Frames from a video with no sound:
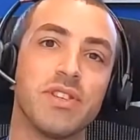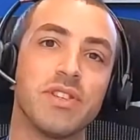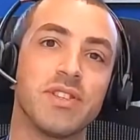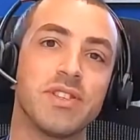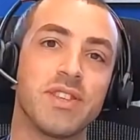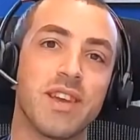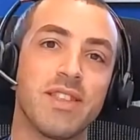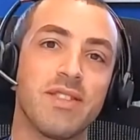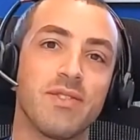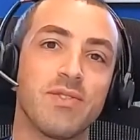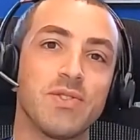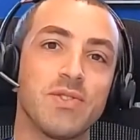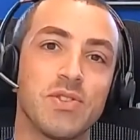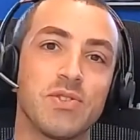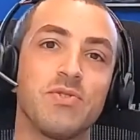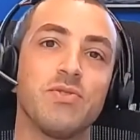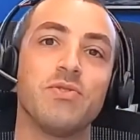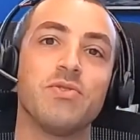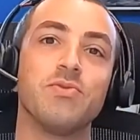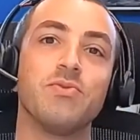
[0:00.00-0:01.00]
standard
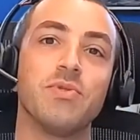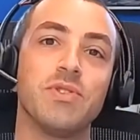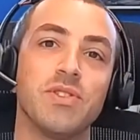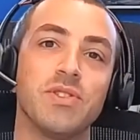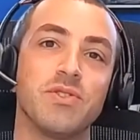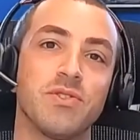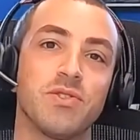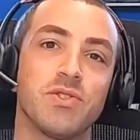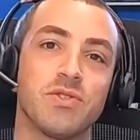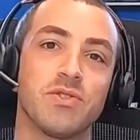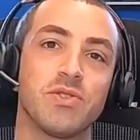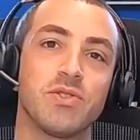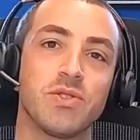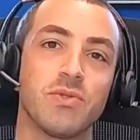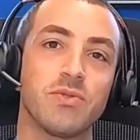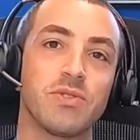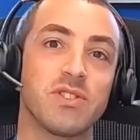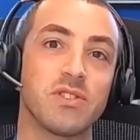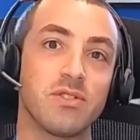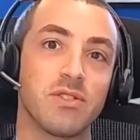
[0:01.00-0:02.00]
security researchers.
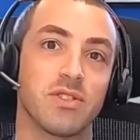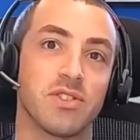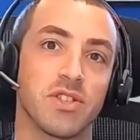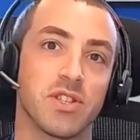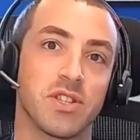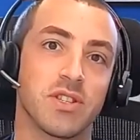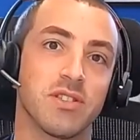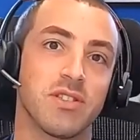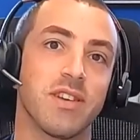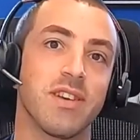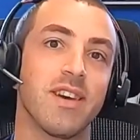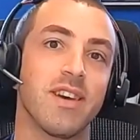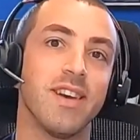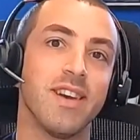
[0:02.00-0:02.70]
So it's not just the